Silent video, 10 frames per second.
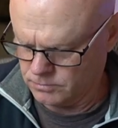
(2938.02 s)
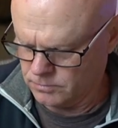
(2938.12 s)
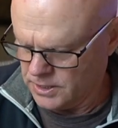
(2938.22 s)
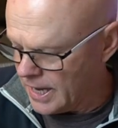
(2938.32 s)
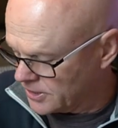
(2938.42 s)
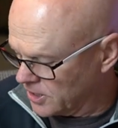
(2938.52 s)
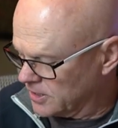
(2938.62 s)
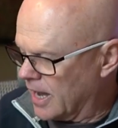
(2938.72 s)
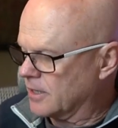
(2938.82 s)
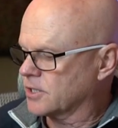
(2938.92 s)
Yes, it
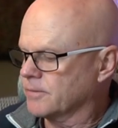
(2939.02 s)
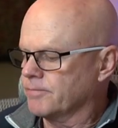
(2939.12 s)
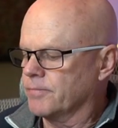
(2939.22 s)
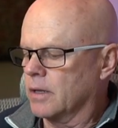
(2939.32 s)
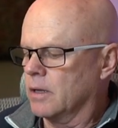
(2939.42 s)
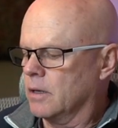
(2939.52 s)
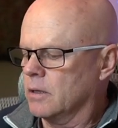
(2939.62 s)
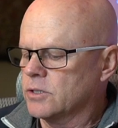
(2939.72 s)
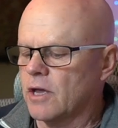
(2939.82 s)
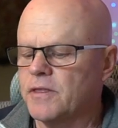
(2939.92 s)
does.
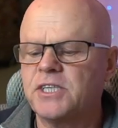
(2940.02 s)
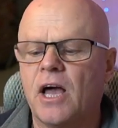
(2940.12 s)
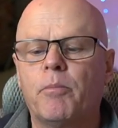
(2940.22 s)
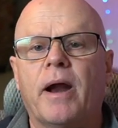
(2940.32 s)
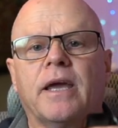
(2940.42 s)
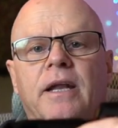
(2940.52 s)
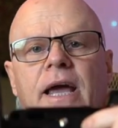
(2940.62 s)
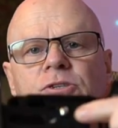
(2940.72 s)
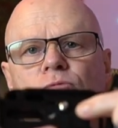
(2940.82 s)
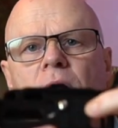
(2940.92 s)
So this L bracket
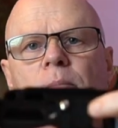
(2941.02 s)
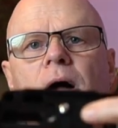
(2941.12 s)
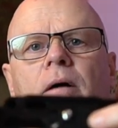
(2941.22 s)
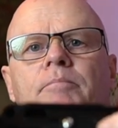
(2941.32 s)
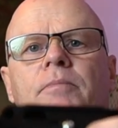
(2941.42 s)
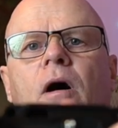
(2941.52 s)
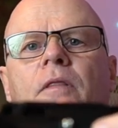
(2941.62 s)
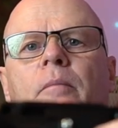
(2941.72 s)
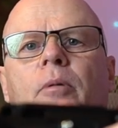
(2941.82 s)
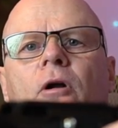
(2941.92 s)
has rubber
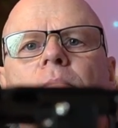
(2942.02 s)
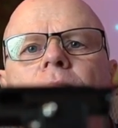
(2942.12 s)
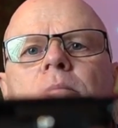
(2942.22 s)
on the bottom.